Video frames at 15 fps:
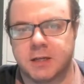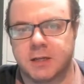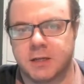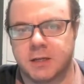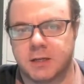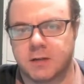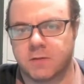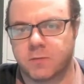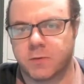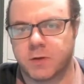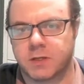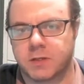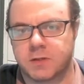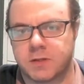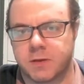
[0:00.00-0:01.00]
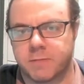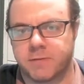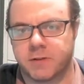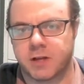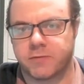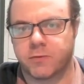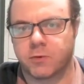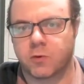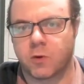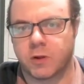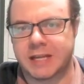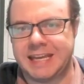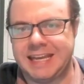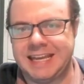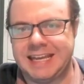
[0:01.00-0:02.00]
it is what some philosophers call
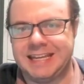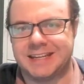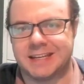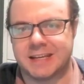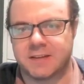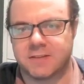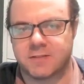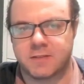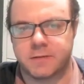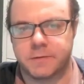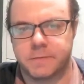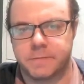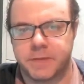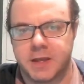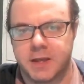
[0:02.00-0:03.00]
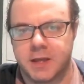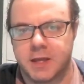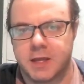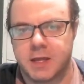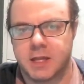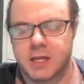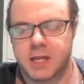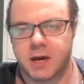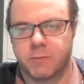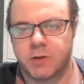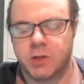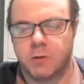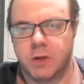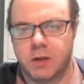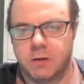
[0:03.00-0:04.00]
hedonist. Now, when
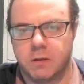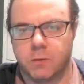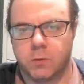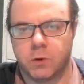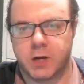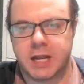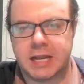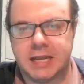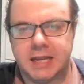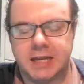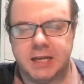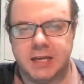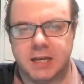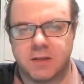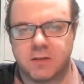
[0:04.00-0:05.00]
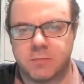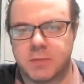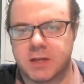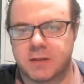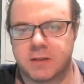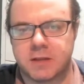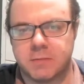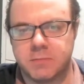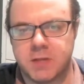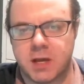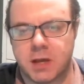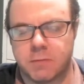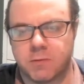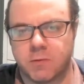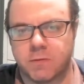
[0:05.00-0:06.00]
you hear the word hedonism, it
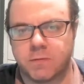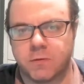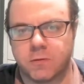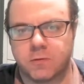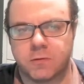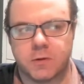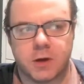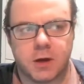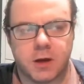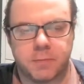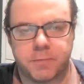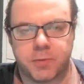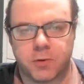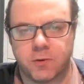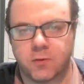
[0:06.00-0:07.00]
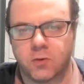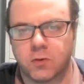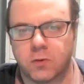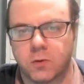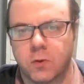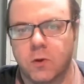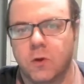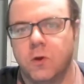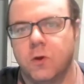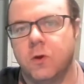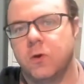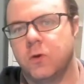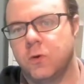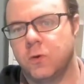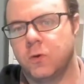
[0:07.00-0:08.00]
sometimes refers to a person
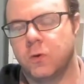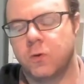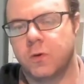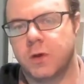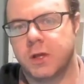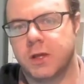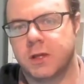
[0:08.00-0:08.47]
who